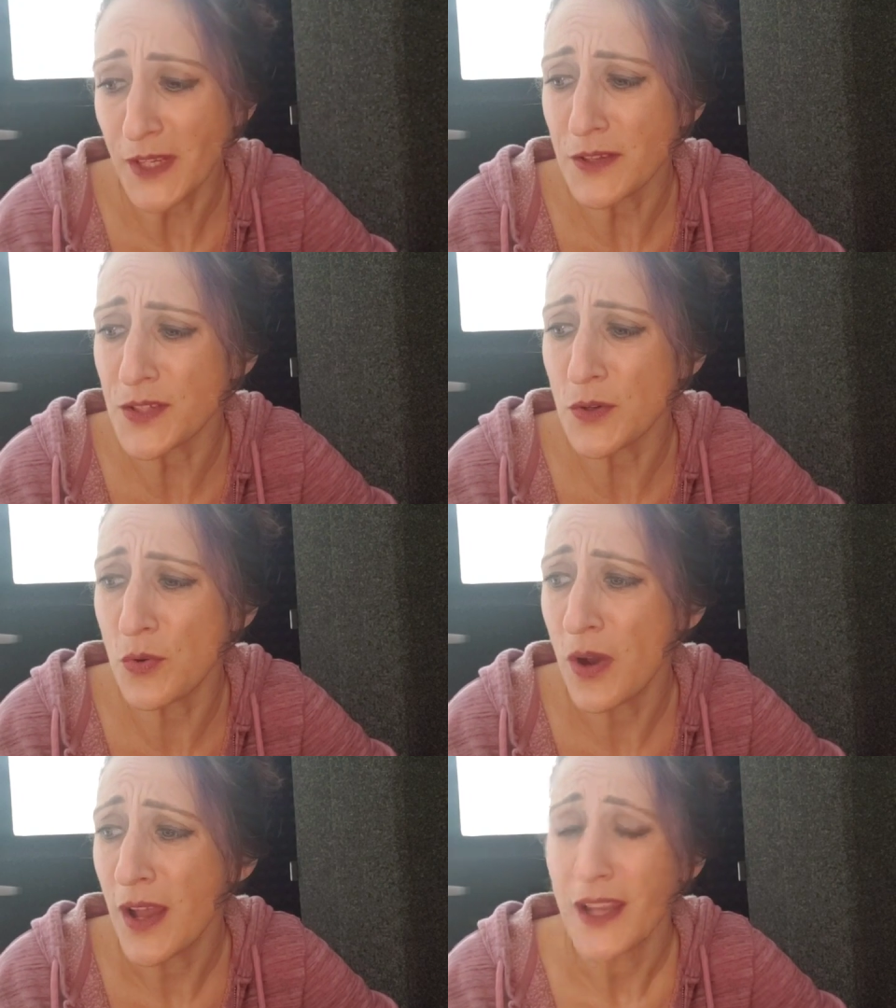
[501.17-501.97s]

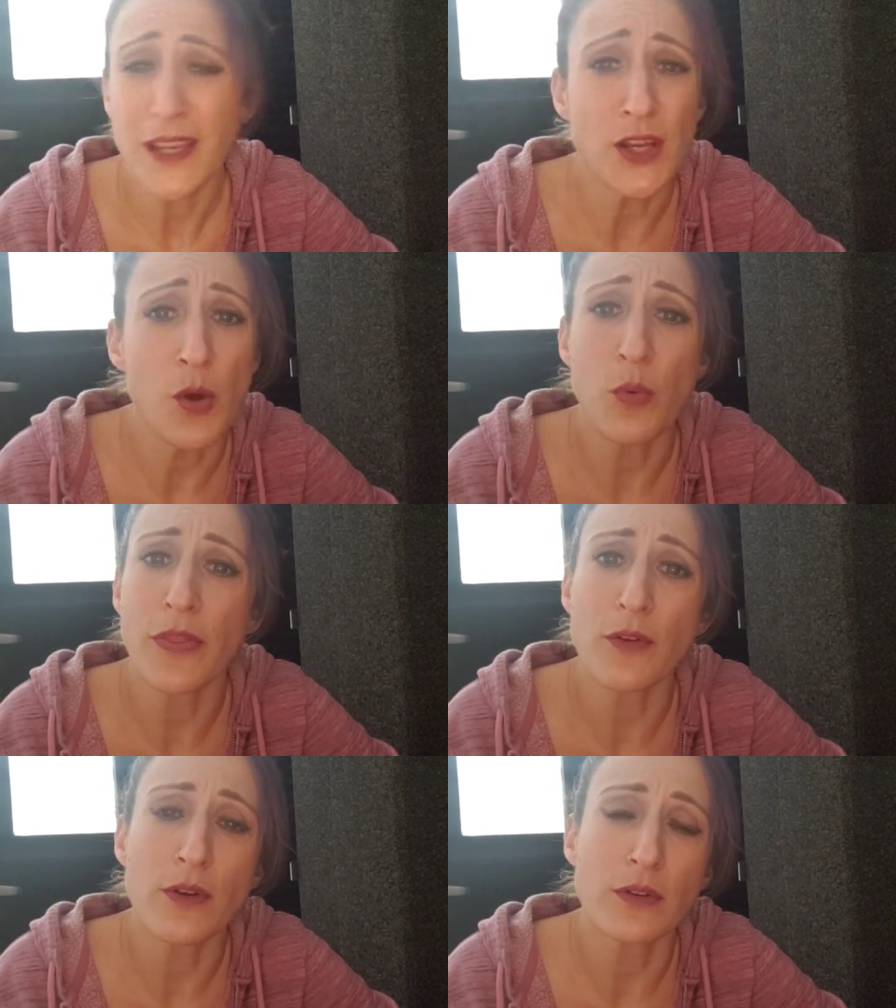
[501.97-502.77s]
So,
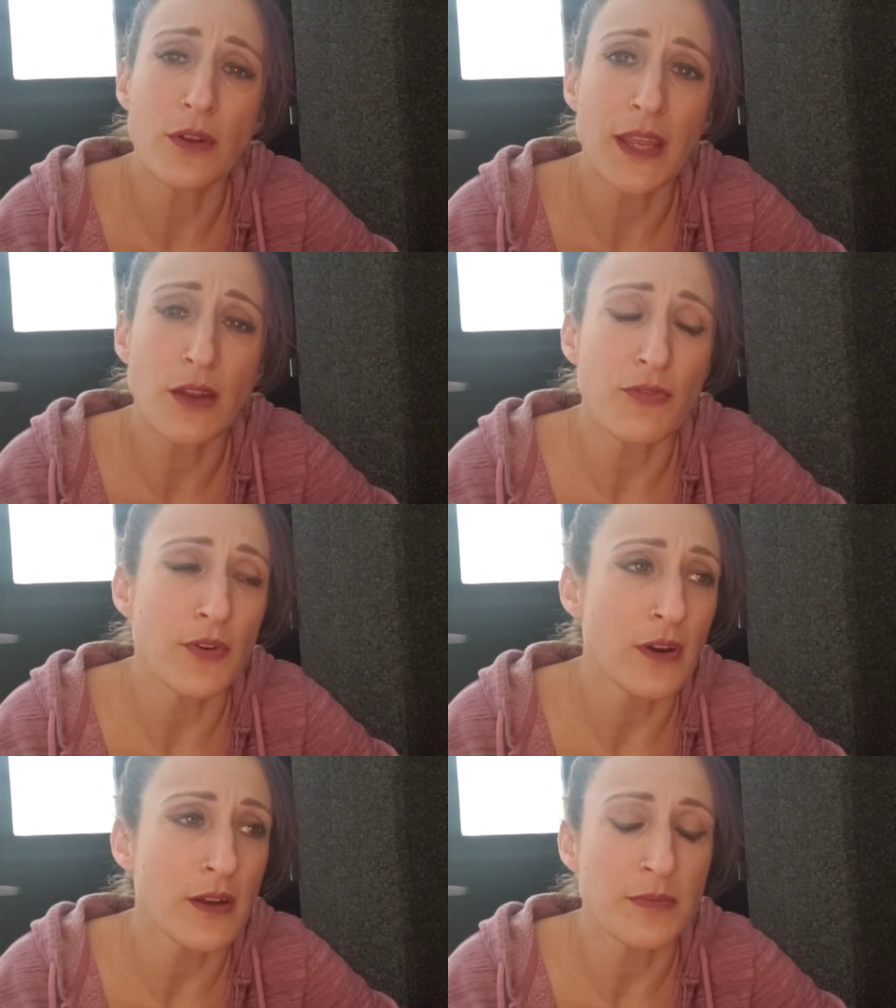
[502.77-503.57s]
whether you're looking for
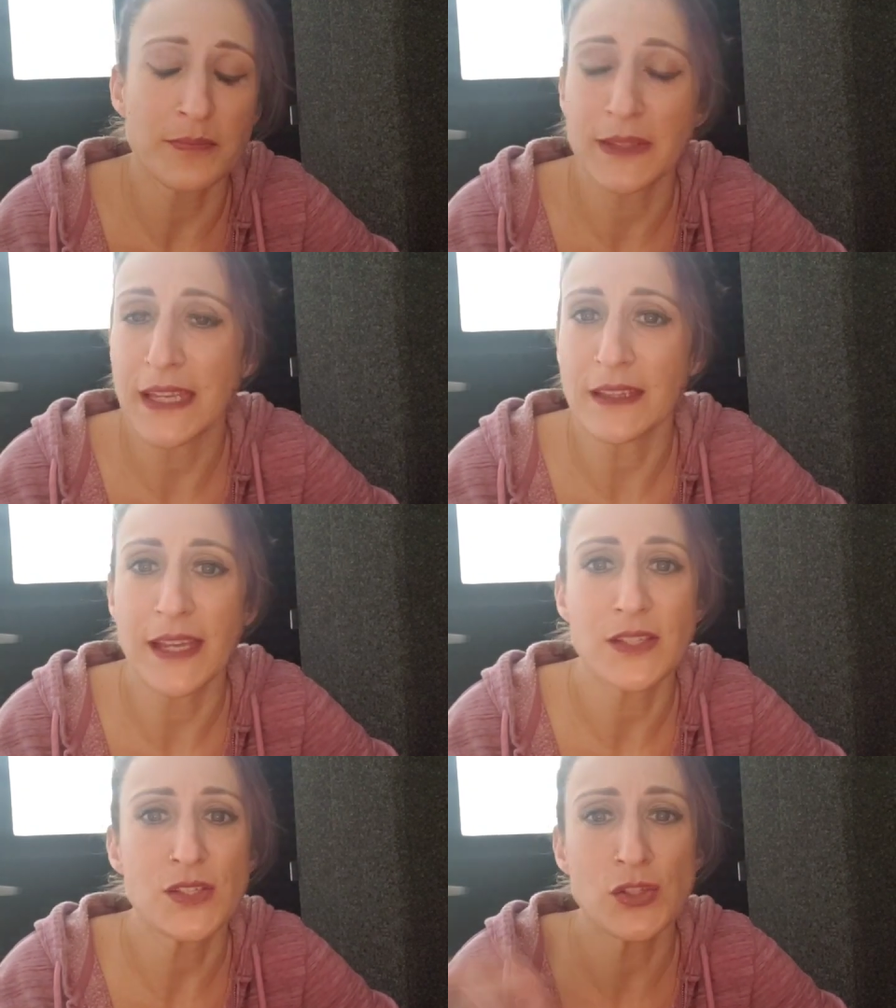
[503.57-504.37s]
a complete
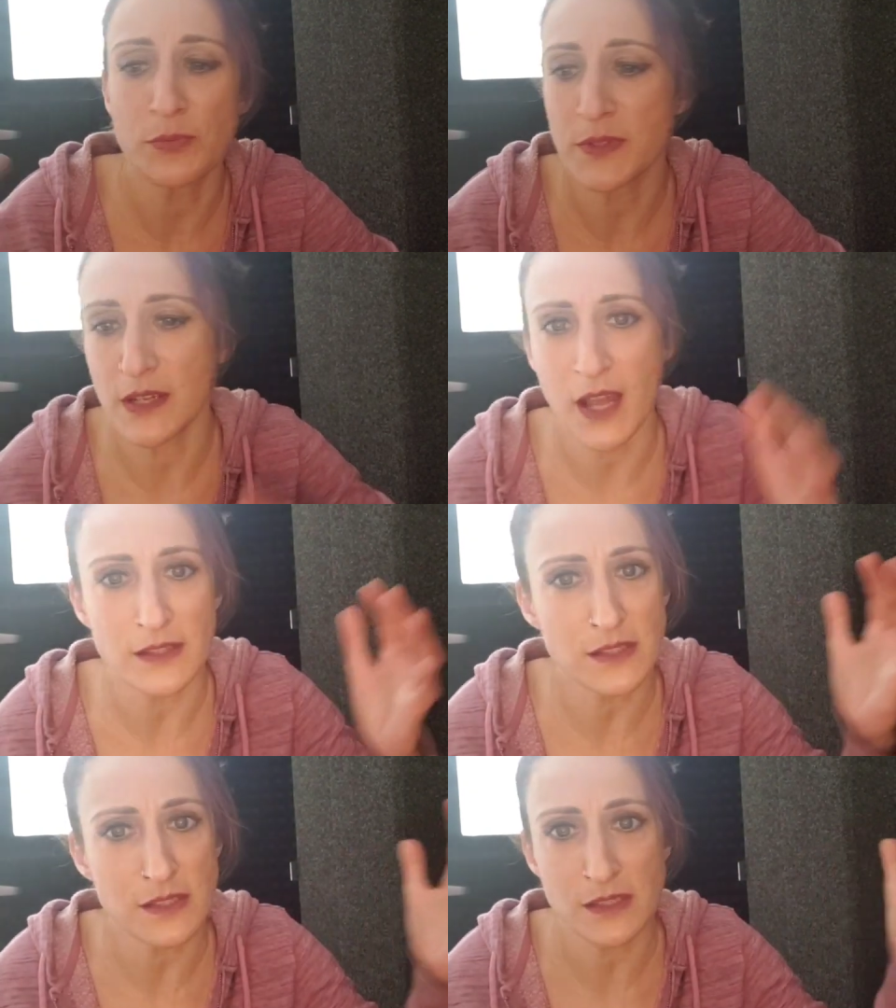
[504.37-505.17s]
like soup to
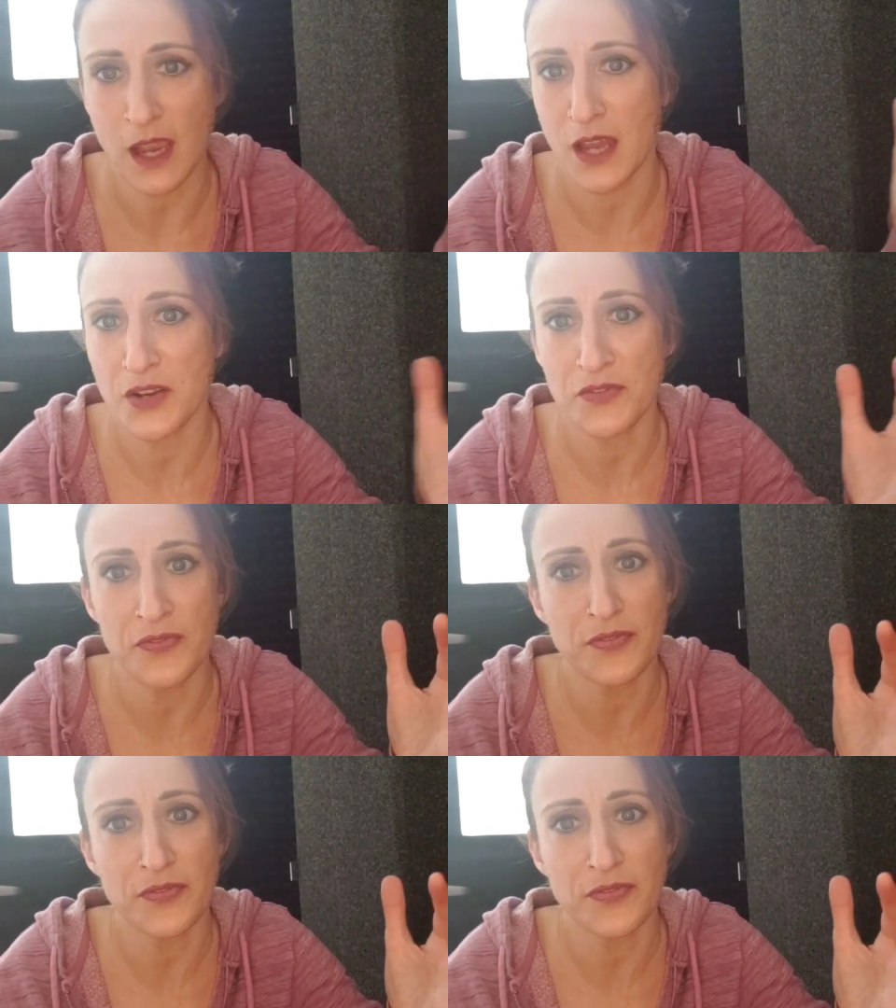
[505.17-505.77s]
nuts kind of,